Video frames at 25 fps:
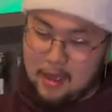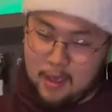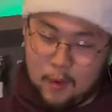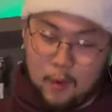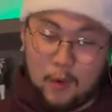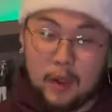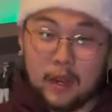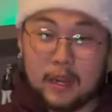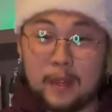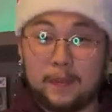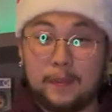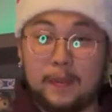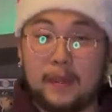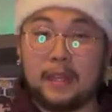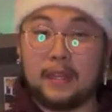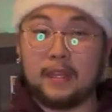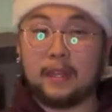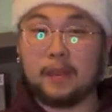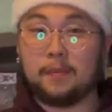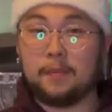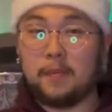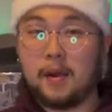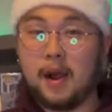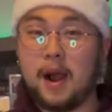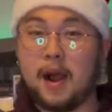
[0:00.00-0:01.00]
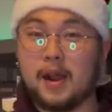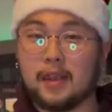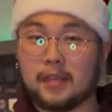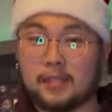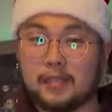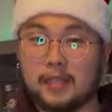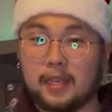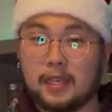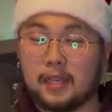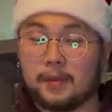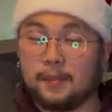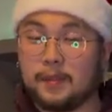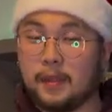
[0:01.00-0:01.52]
What could be in the box?
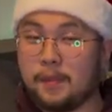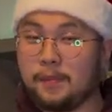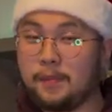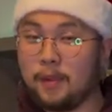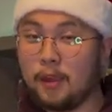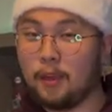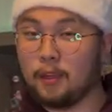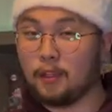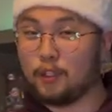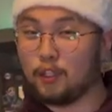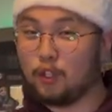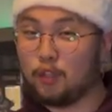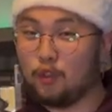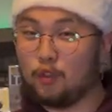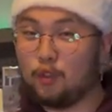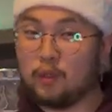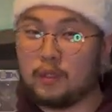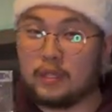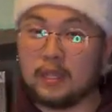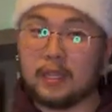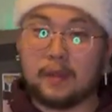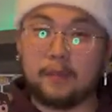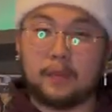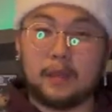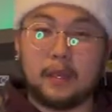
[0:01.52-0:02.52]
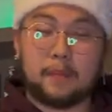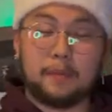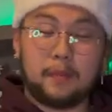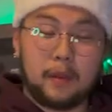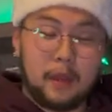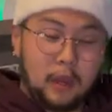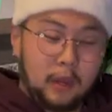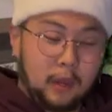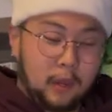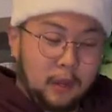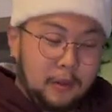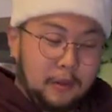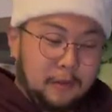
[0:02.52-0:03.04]
It could be a pair of shoes. It could be a
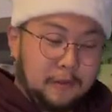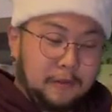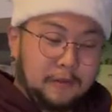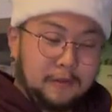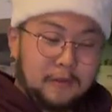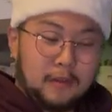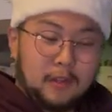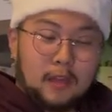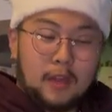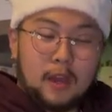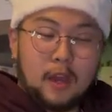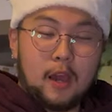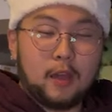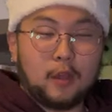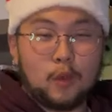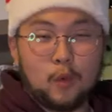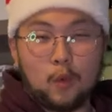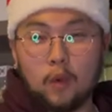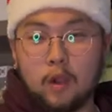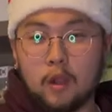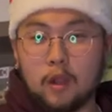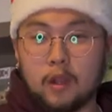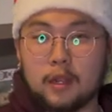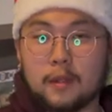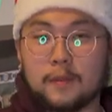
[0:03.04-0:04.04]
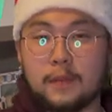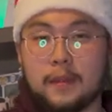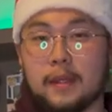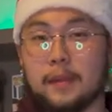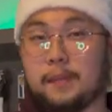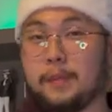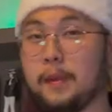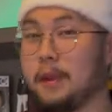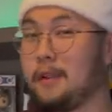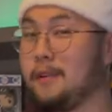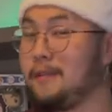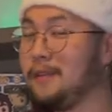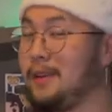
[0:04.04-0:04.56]
pair of underwear. It could be a
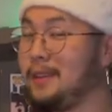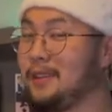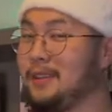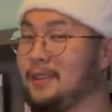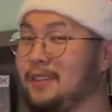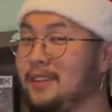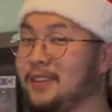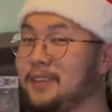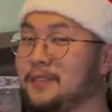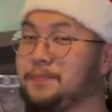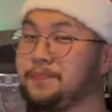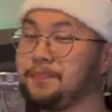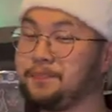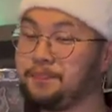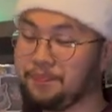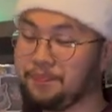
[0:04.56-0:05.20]
pair of anything.